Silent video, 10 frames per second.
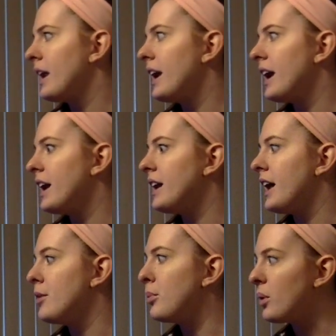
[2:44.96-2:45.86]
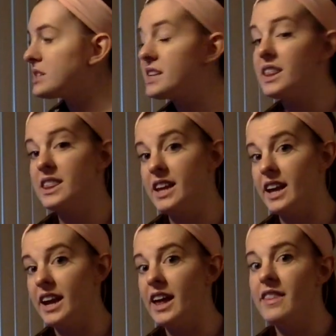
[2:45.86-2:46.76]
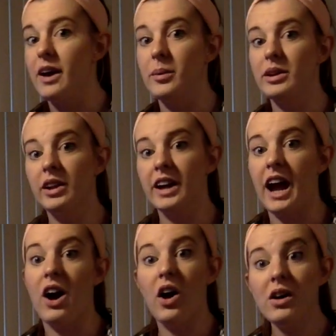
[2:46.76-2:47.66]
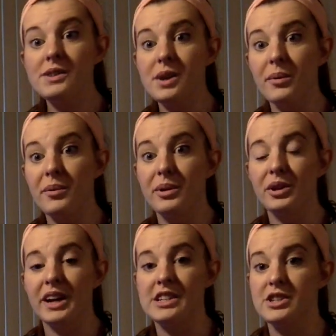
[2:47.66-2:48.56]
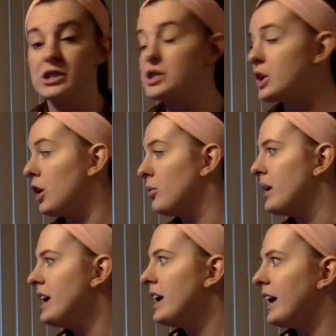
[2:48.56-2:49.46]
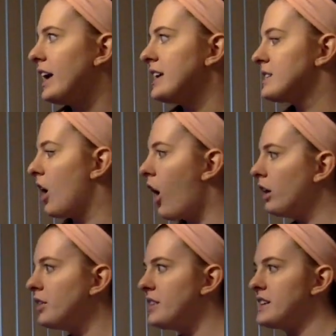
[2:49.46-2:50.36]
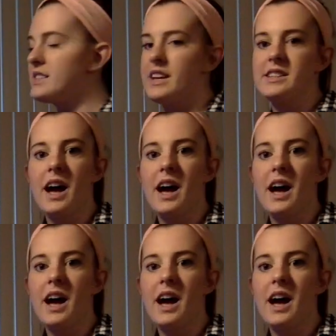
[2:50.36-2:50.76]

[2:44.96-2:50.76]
And an important thing that we look at also when we look at your strobe is all of these things.